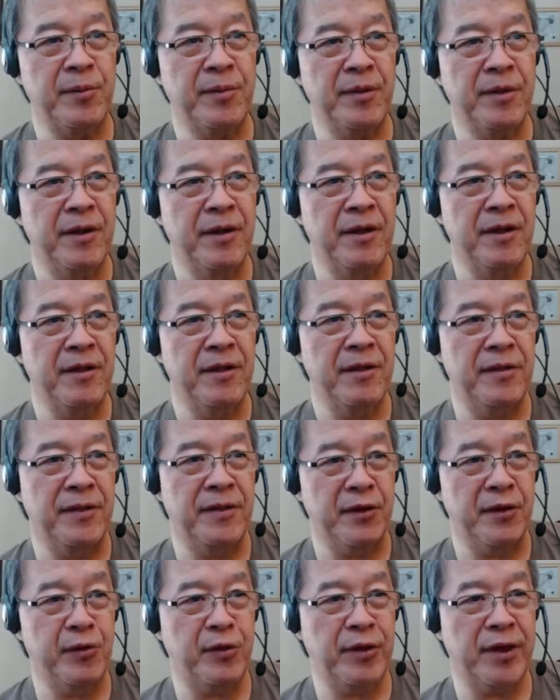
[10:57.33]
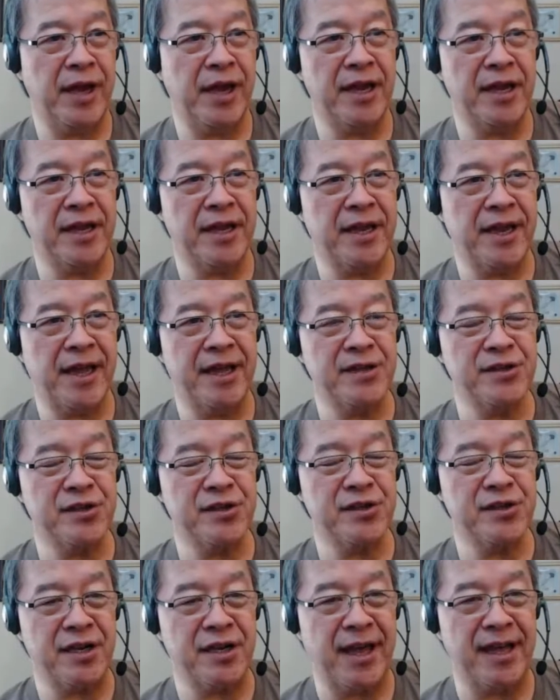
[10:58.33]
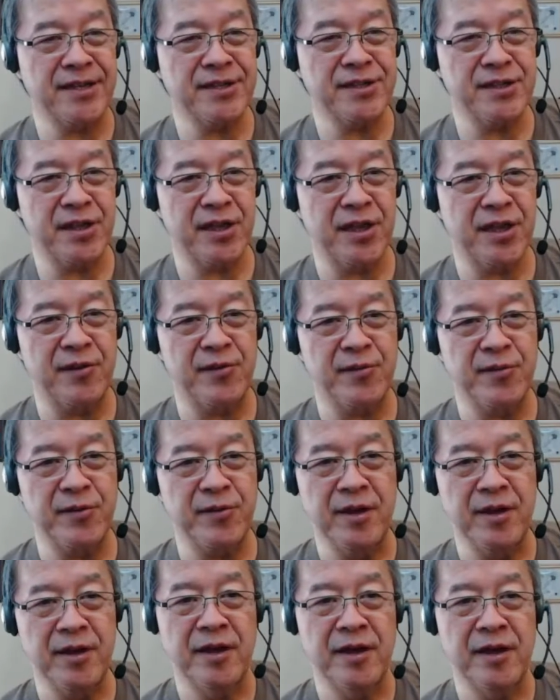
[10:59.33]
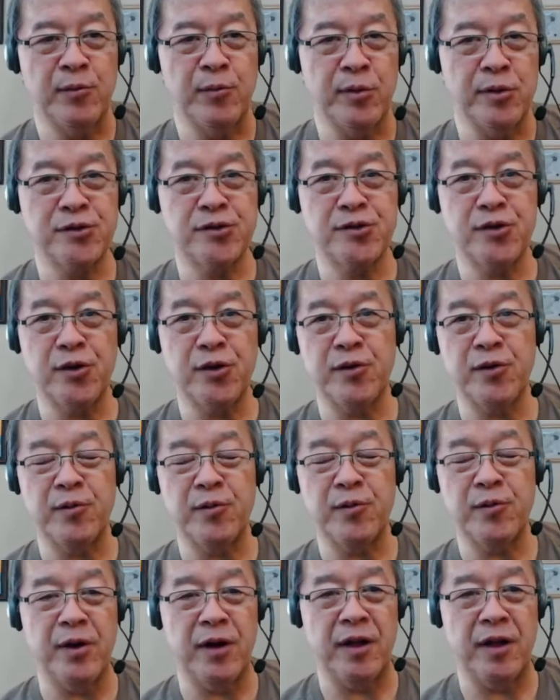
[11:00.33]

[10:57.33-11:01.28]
the create, engage, and execute will show you a little